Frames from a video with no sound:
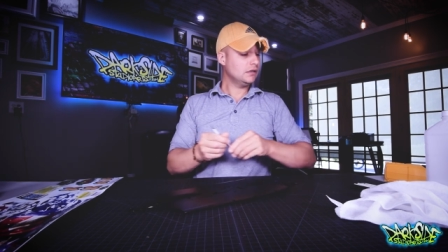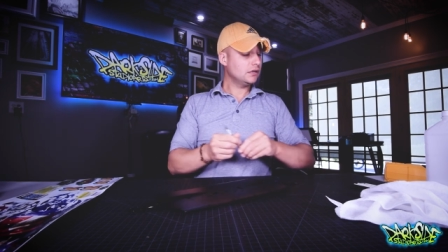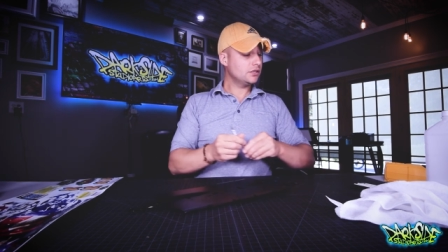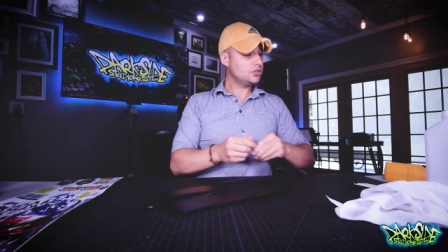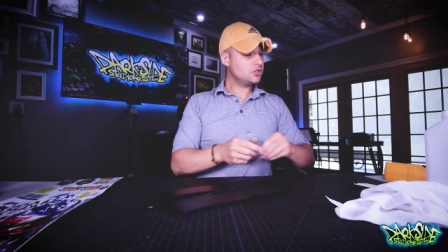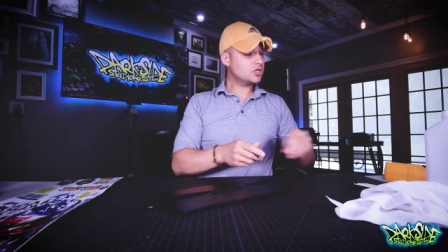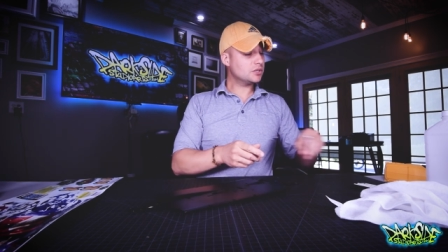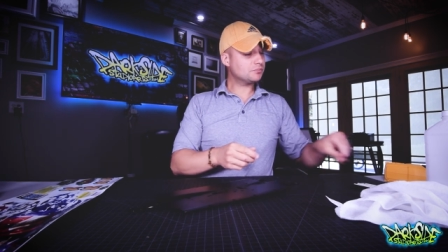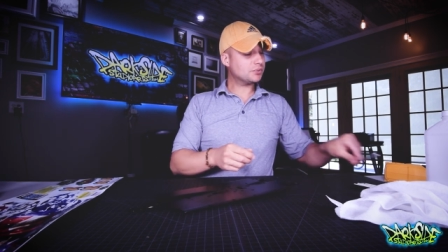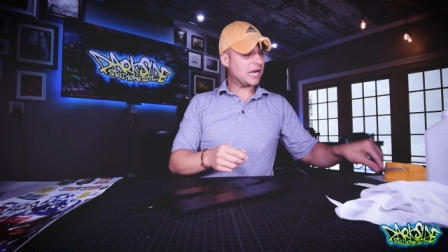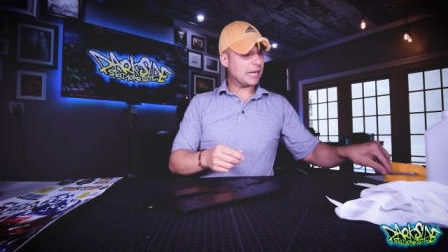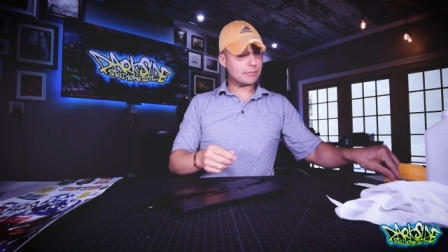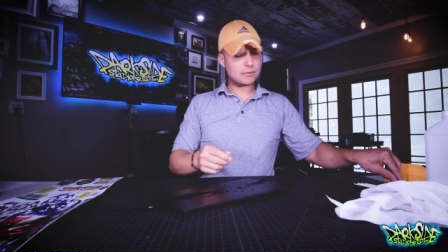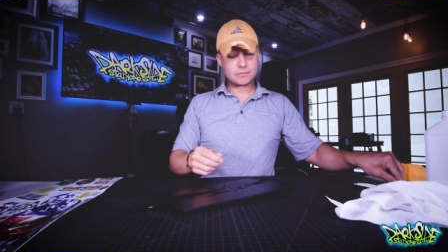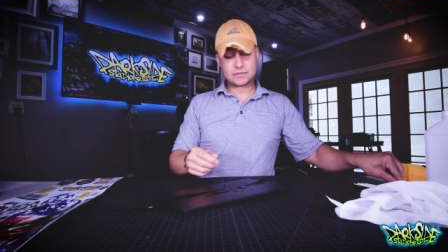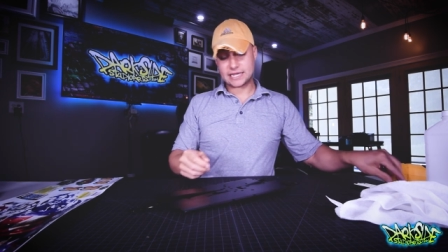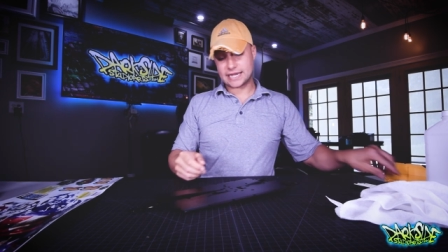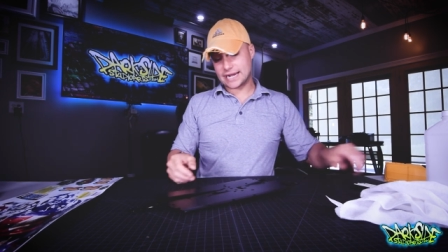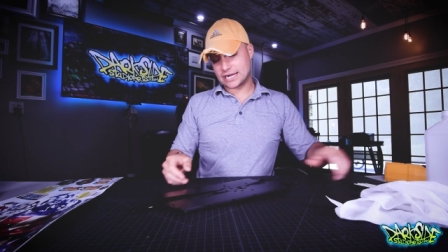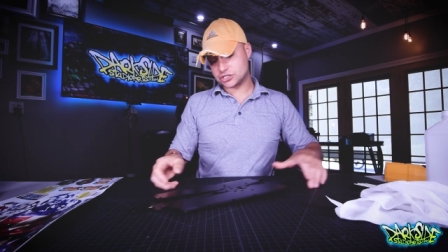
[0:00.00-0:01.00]
You can
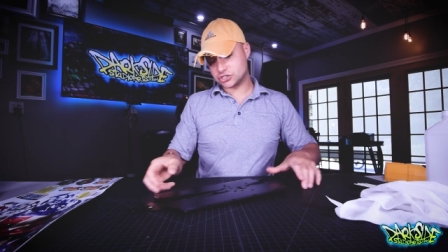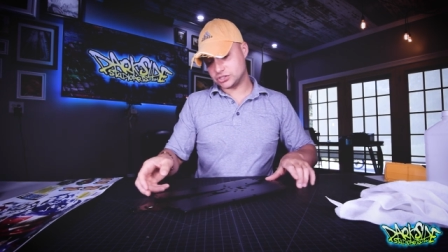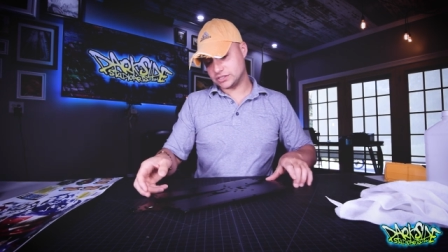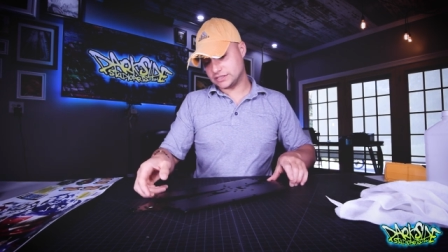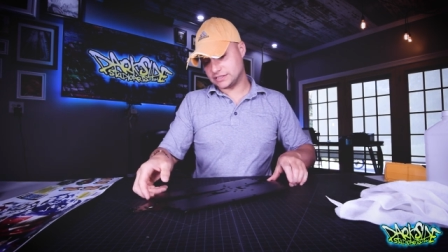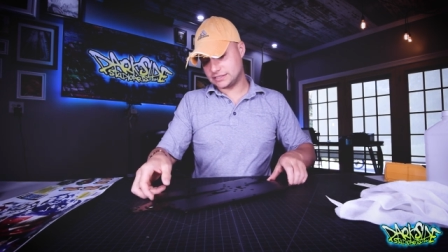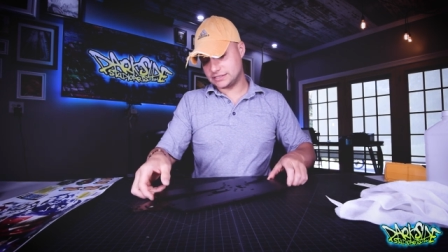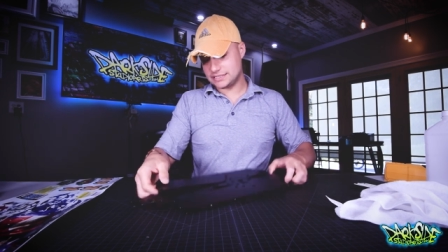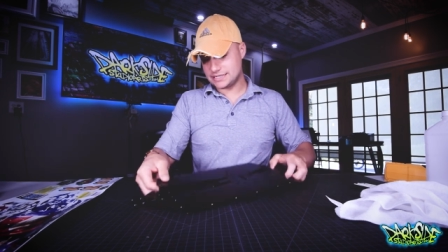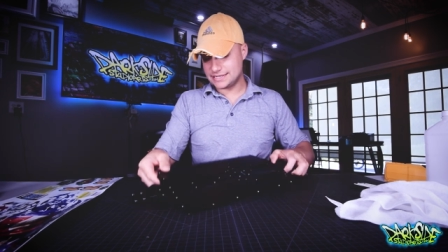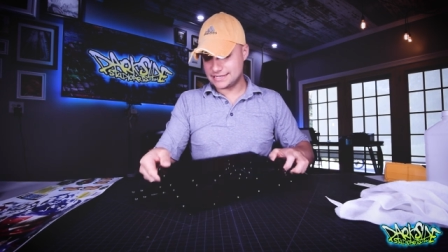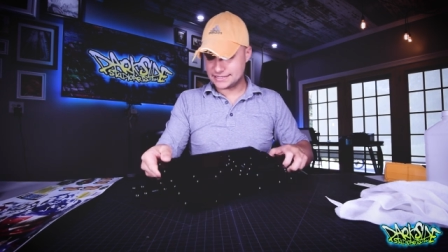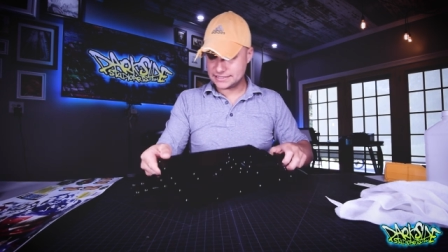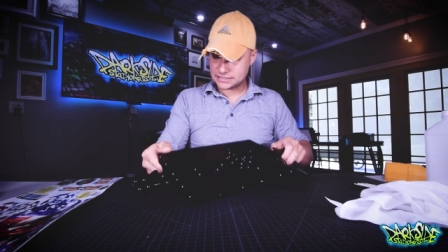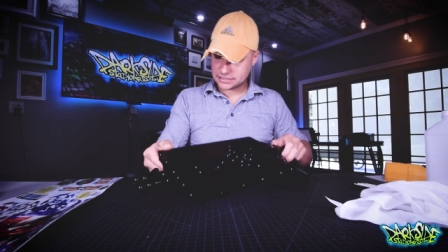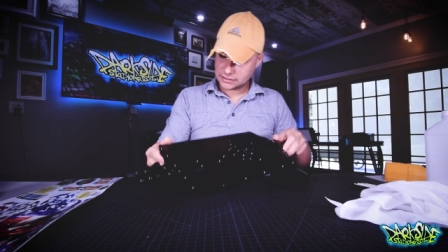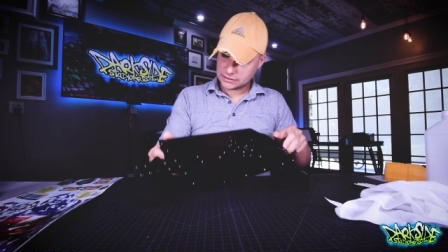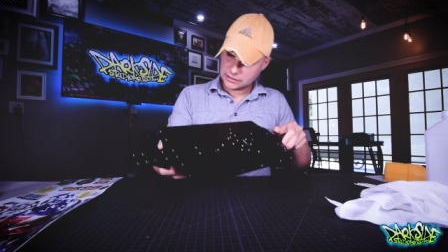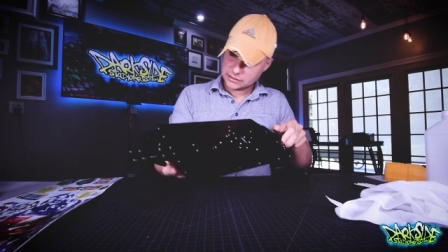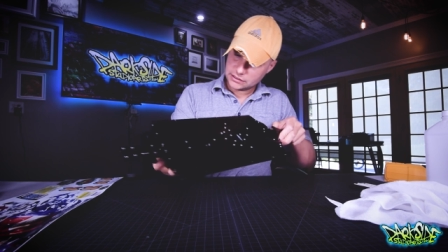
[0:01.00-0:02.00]
probably actually
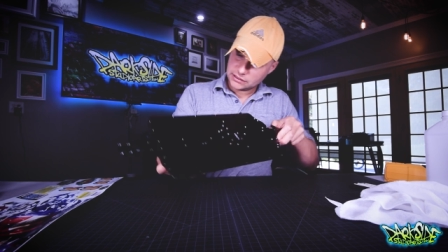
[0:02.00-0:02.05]
see,